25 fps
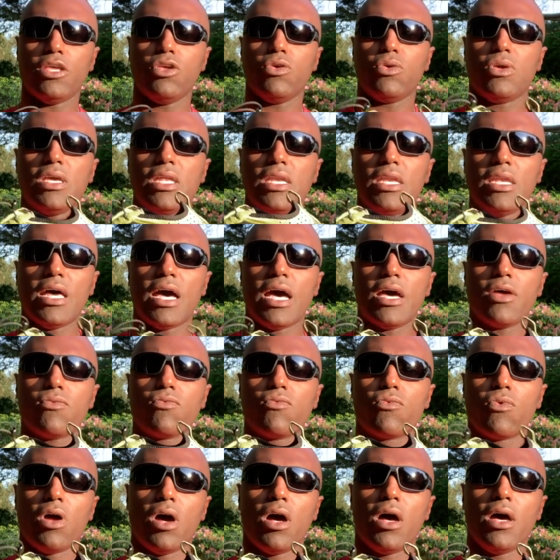You cannot
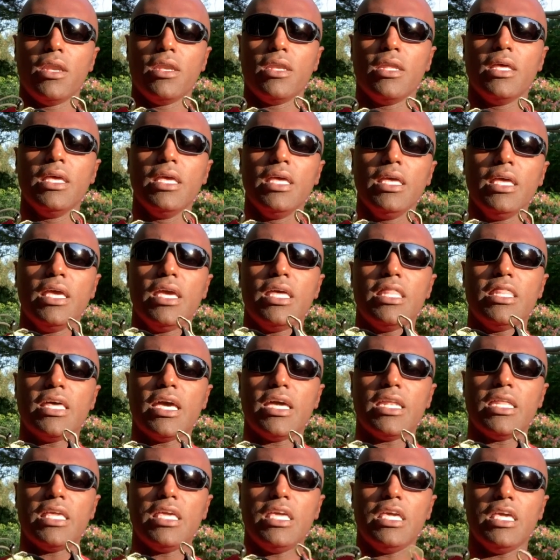run in
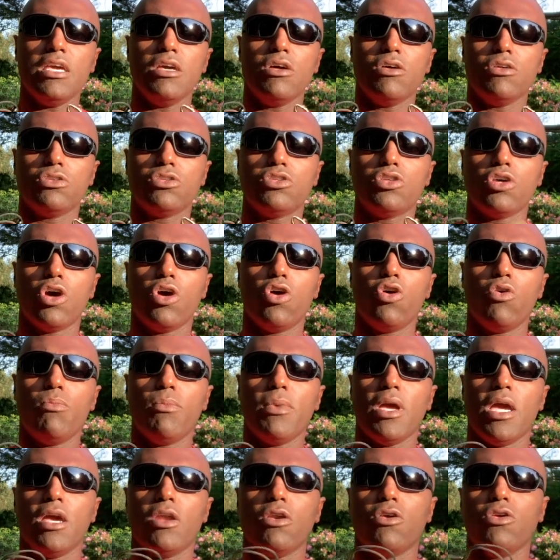that heel toe
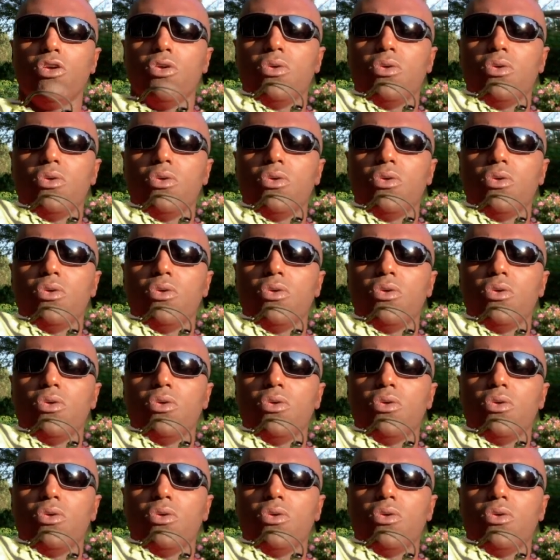manner.